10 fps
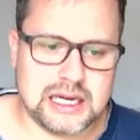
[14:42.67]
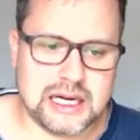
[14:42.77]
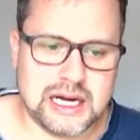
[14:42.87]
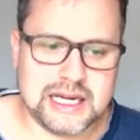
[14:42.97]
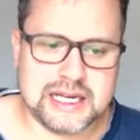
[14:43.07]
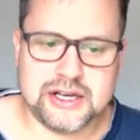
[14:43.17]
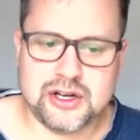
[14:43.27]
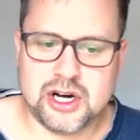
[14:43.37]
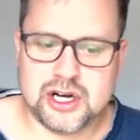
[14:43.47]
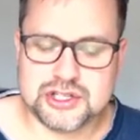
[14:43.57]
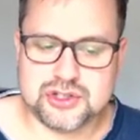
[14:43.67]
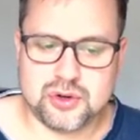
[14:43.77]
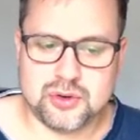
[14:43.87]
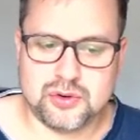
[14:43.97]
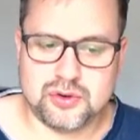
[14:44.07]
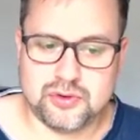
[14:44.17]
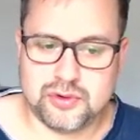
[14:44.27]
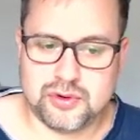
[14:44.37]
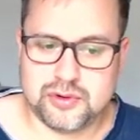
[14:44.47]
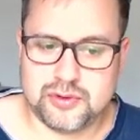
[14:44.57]
I can also
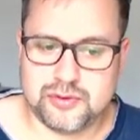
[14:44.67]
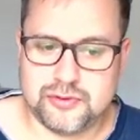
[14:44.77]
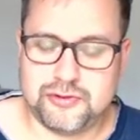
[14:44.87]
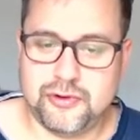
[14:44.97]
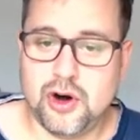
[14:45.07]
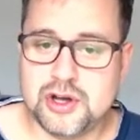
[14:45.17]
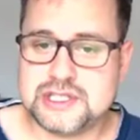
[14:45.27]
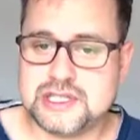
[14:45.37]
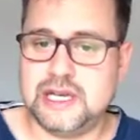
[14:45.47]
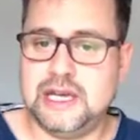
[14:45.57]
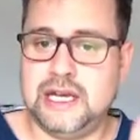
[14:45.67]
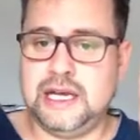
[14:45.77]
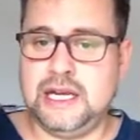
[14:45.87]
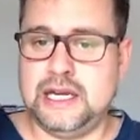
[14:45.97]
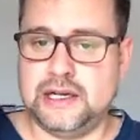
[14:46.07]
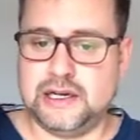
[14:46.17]
force a